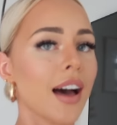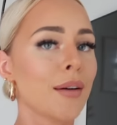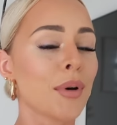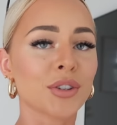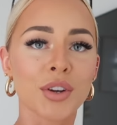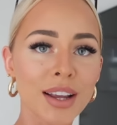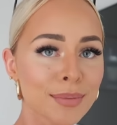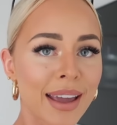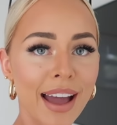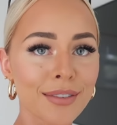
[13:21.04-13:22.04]
Um, I'll show you guys
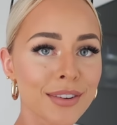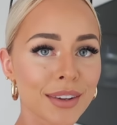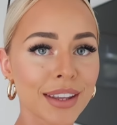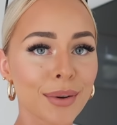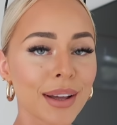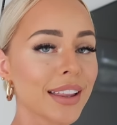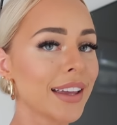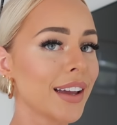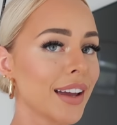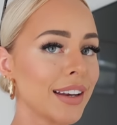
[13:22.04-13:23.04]
my outfit really
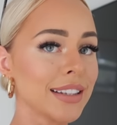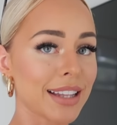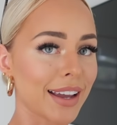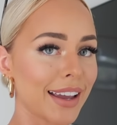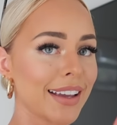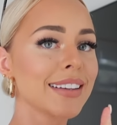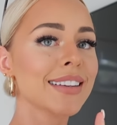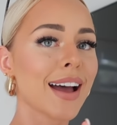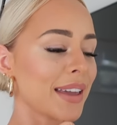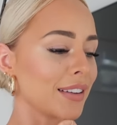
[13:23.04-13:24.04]
quickly in a second.
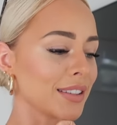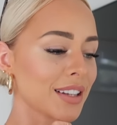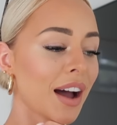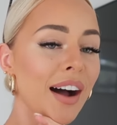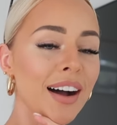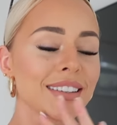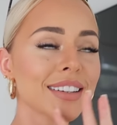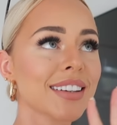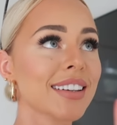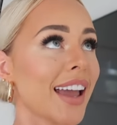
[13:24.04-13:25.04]
But yeah, I just can't
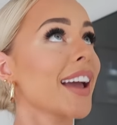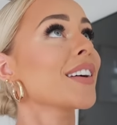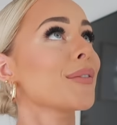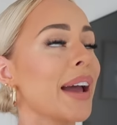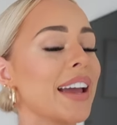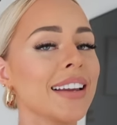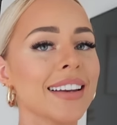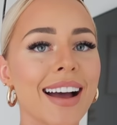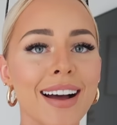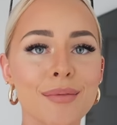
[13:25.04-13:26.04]
cannot
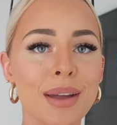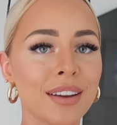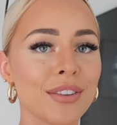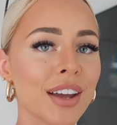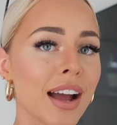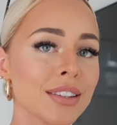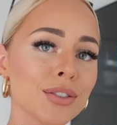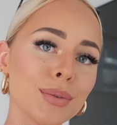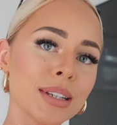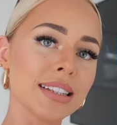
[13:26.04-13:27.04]
wait um, and if you guys
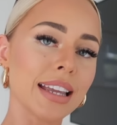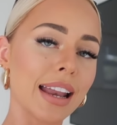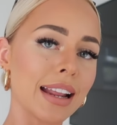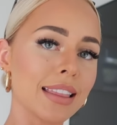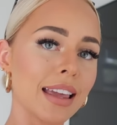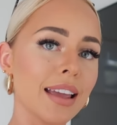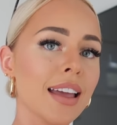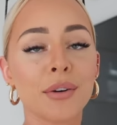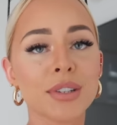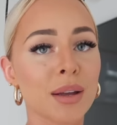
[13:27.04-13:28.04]
do want to see anything
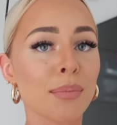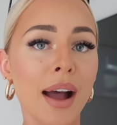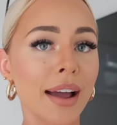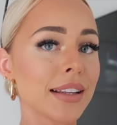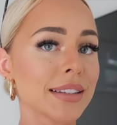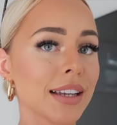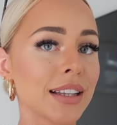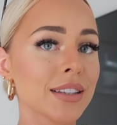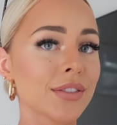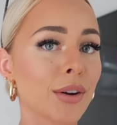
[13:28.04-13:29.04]
else like behind the
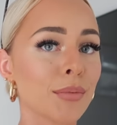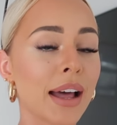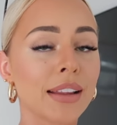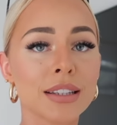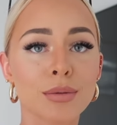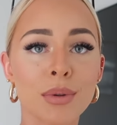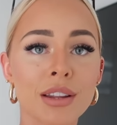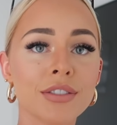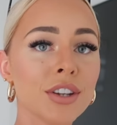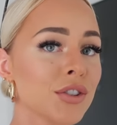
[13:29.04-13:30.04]
scenes from Callie Swim in
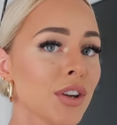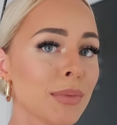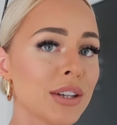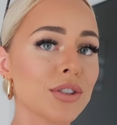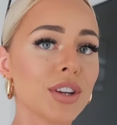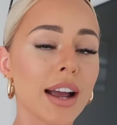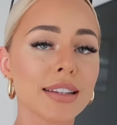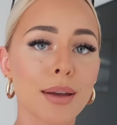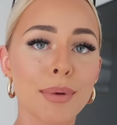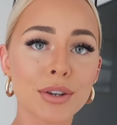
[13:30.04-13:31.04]
the future make sure you
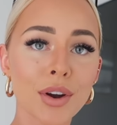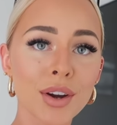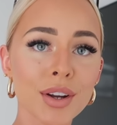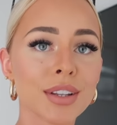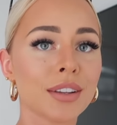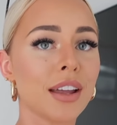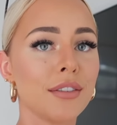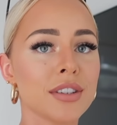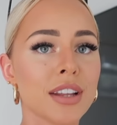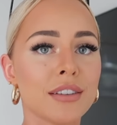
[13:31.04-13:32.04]
guys let me know because I'd
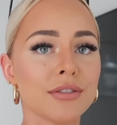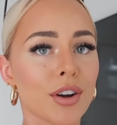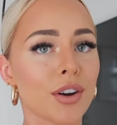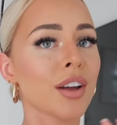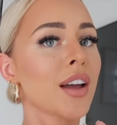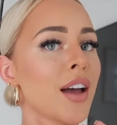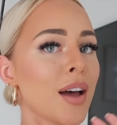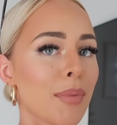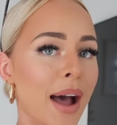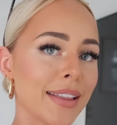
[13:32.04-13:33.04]
love to like vlog
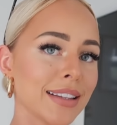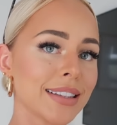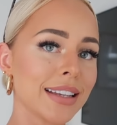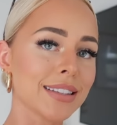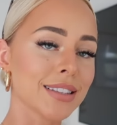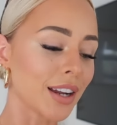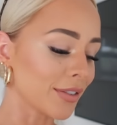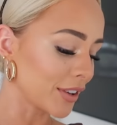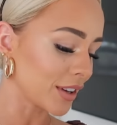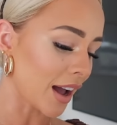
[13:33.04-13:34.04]
behind the scenes stuff for you